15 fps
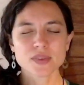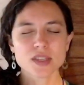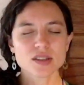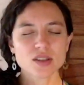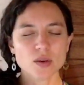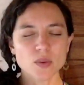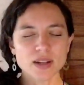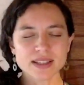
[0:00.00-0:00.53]

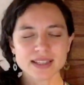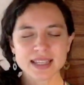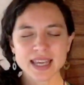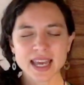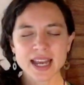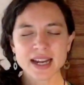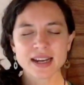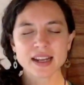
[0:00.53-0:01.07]
So once
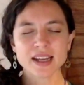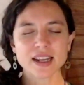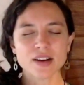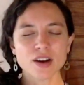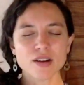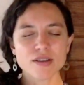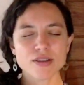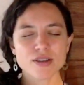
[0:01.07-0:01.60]
again, in
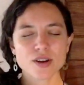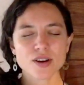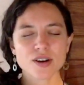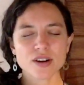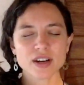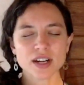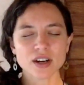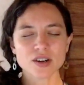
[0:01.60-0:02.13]
our
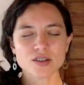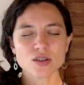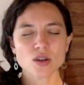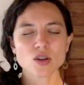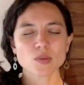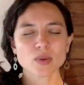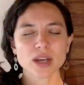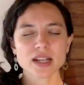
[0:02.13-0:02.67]
third and our
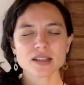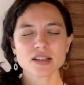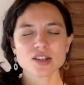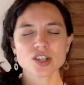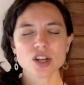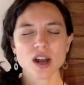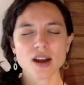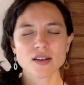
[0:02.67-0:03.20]
solar
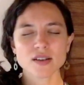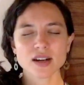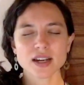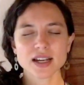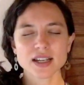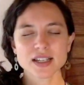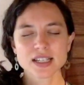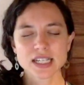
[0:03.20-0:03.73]
plexus
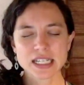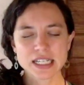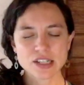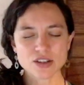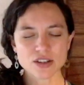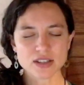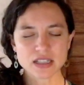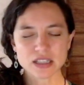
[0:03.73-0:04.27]
chakra,
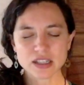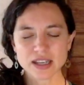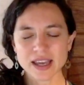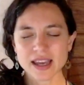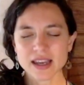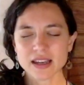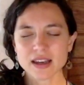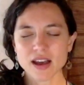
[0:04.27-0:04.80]
just
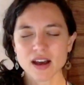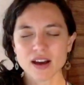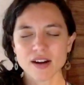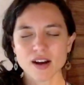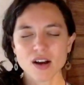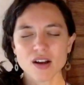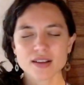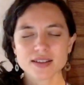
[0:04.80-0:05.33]
looking
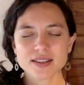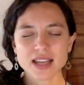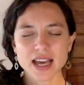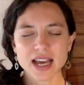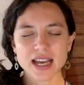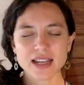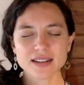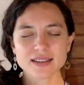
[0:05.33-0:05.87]
on all
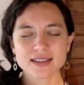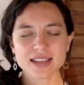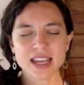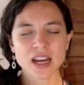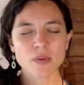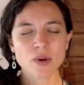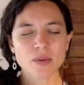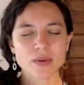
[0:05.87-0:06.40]
sides,
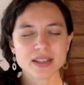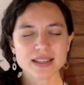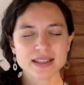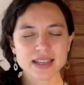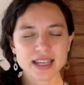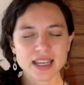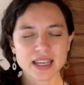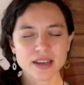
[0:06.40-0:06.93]
seeing what we
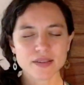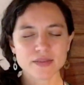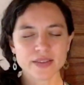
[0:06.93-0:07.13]
see,